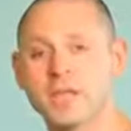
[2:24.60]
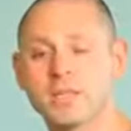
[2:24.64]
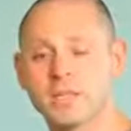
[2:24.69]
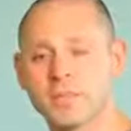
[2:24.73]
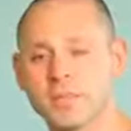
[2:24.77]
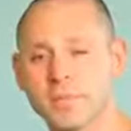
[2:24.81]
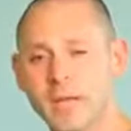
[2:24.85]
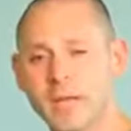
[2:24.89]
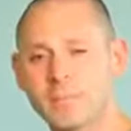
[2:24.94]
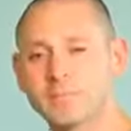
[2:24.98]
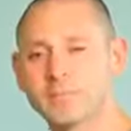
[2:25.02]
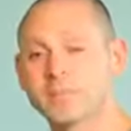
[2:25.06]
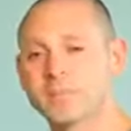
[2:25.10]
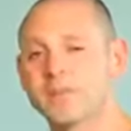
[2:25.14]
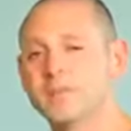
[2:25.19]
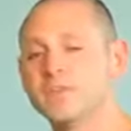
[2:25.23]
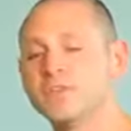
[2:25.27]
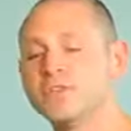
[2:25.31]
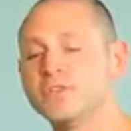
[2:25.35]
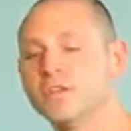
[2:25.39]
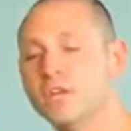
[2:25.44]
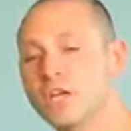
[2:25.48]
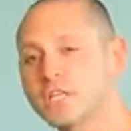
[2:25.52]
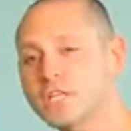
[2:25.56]
Some apps that
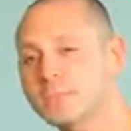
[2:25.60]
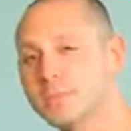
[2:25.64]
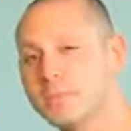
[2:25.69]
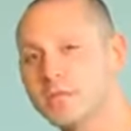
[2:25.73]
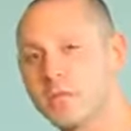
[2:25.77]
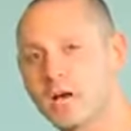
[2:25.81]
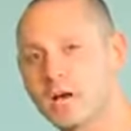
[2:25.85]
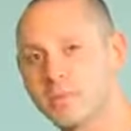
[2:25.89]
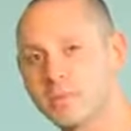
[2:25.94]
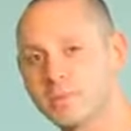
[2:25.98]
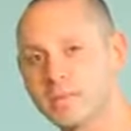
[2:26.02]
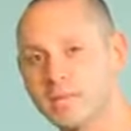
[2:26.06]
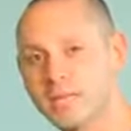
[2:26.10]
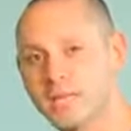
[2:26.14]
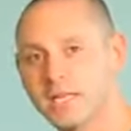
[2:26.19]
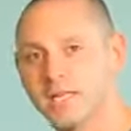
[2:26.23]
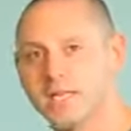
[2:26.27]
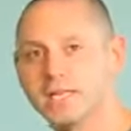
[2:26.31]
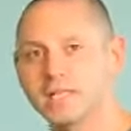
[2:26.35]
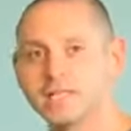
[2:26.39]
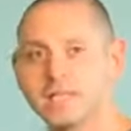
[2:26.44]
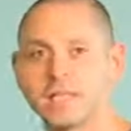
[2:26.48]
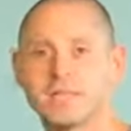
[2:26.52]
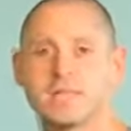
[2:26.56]
have just been updated
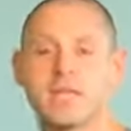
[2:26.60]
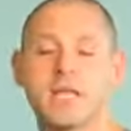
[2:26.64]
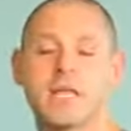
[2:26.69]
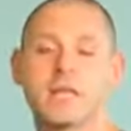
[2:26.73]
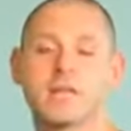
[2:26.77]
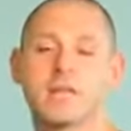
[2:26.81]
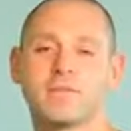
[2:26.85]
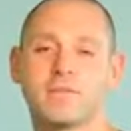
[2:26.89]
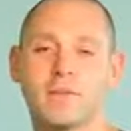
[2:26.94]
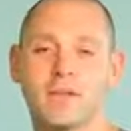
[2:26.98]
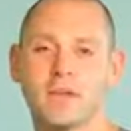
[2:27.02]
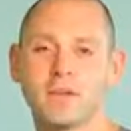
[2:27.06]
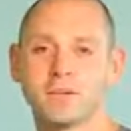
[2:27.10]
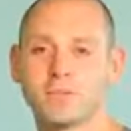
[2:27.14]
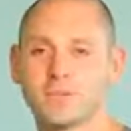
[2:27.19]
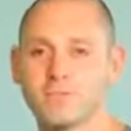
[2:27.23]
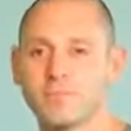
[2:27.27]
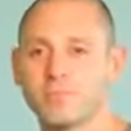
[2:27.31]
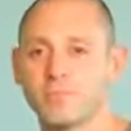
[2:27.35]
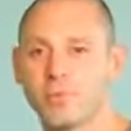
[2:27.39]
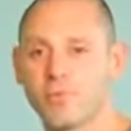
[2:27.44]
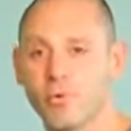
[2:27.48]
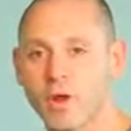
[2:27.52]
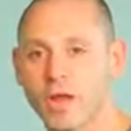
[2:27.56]
to take advantage
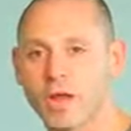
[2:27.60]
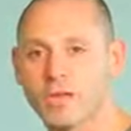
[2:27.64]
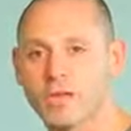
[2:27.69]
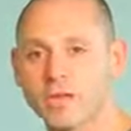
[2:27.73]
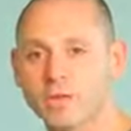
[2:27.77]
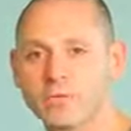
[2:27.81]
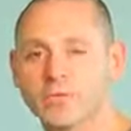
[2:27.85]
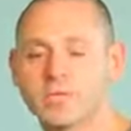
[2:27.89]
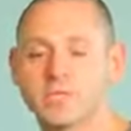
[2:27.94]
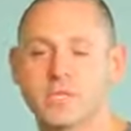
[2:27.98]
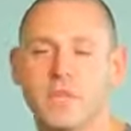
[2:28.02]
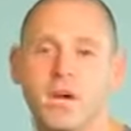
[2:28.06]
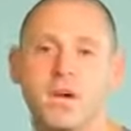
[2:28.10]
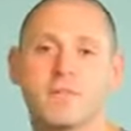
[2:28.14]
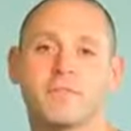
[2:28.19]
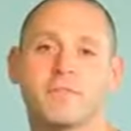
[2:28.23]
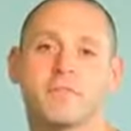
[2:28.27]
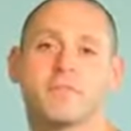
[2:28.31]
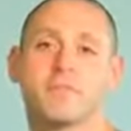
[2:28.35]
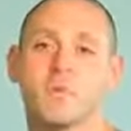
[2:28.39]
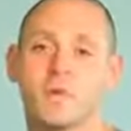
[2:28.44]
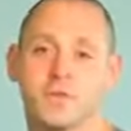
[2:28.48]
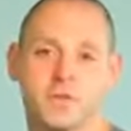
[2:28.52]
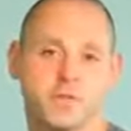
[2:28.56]
of brand new stuff
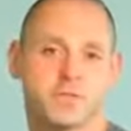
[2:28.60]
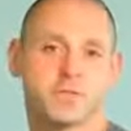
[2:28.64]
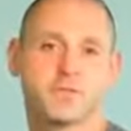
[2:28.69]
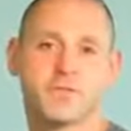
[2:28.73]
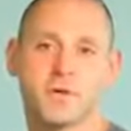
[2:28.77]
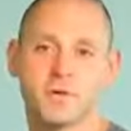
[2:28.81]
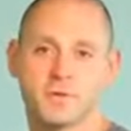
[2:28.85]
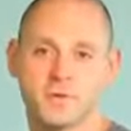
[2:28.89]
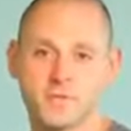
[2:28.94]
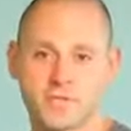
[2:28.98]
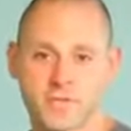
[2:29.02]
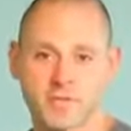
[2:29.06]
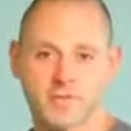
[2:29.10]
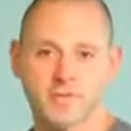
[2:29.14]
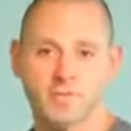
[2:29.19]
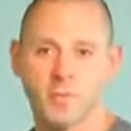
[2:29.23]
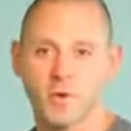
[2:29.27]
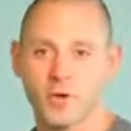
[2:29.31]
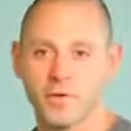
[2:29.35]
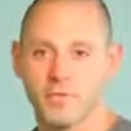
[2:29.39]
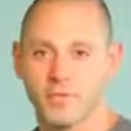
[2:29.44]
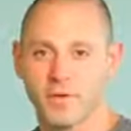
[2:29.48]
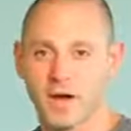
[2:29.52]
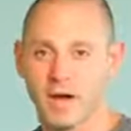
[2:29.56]
in Windows Phone
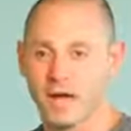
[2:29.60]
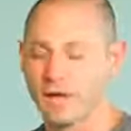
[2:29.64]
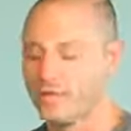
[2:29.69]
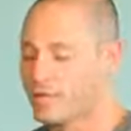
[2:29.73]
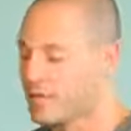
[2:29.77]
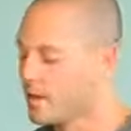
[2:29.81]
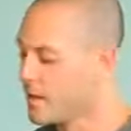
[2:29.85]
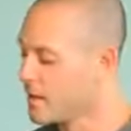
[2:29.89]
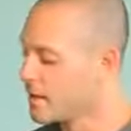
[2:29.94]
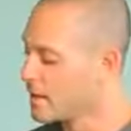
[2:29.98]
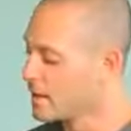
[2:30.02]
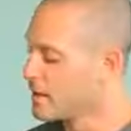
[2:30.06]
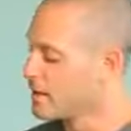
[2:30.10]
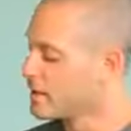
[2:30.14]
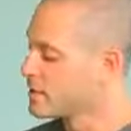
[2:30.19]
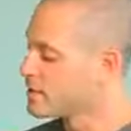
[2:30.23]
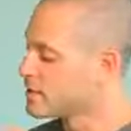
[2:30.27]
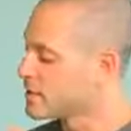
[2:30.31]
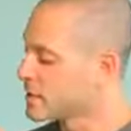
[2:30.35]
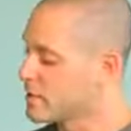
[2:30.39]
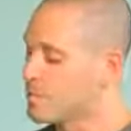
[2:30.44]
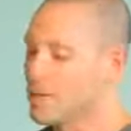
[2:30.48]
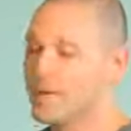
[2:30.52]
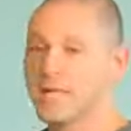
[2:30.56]
7.5.
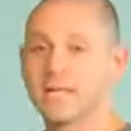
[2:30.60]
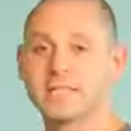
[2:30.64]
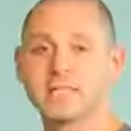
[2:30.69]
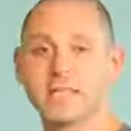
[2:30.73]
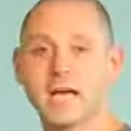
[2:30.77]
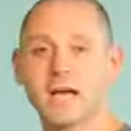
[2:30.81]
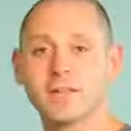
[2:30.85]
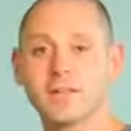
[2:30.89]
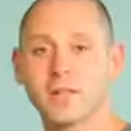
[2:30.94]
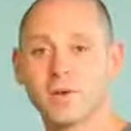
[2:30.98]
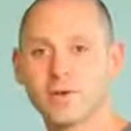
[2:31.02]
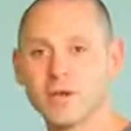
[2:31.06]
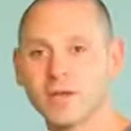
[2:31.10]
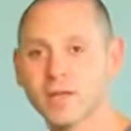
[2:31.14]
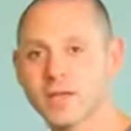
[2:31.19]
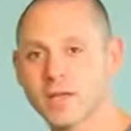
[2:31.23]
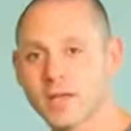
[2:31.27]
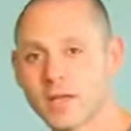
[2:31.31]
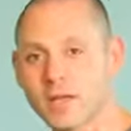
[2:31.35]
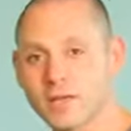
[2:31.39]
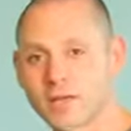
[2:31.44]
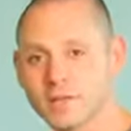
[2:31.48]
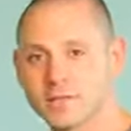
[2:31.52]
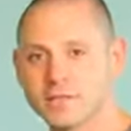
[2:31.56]
So let me get downloading,
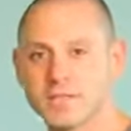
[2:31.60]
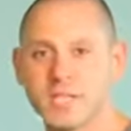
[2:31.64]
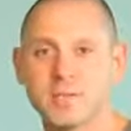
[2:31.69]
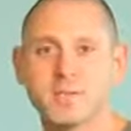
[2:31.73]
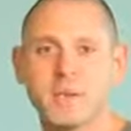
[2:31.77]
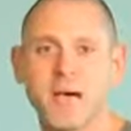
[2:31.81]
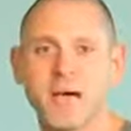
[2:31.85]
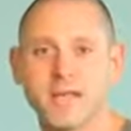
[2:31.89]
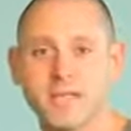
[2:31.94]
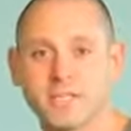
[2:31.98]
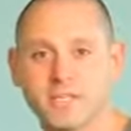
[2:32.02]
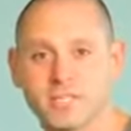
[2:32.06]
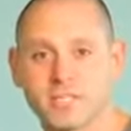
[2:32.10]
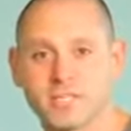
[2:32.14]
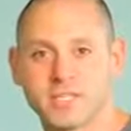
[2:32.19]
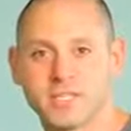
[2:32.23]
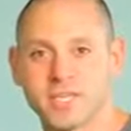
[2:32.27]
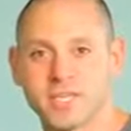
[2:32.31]
and I'll see you back in just a